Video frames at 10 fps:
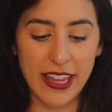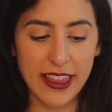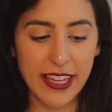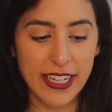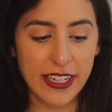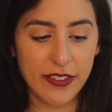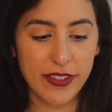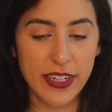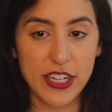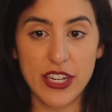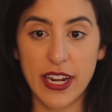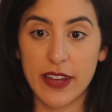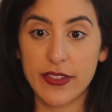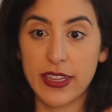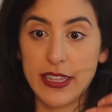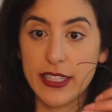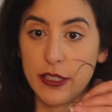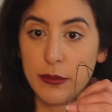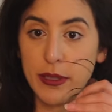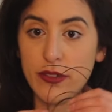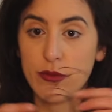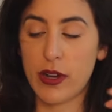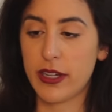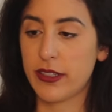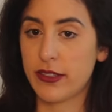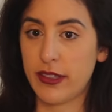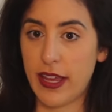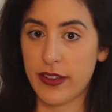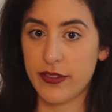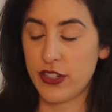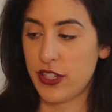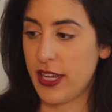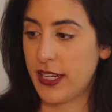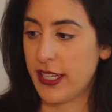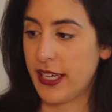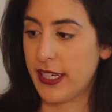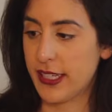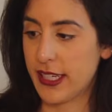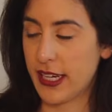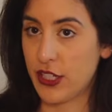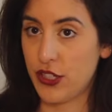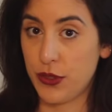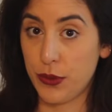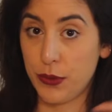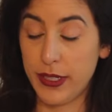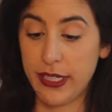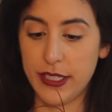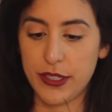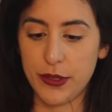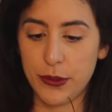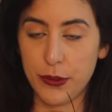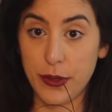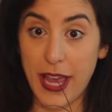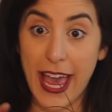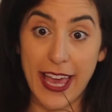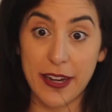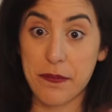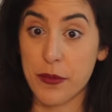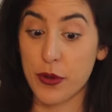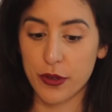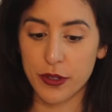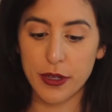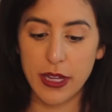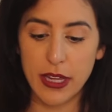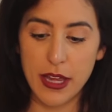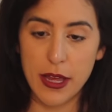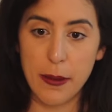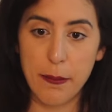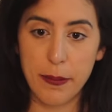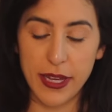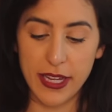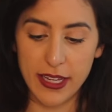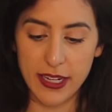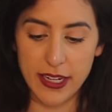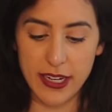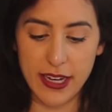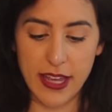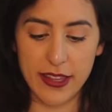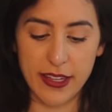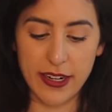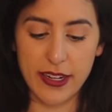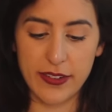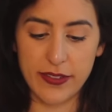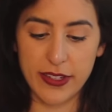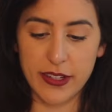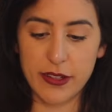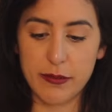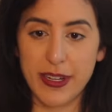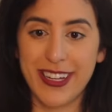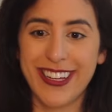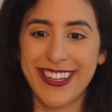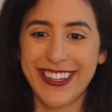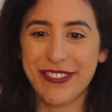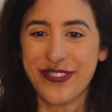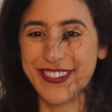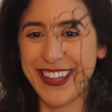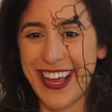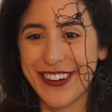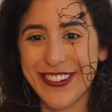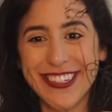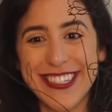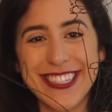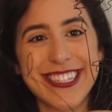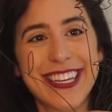I think I finished. I have a little bit of wire left in case I do need to add more. But now that I have like all my flowers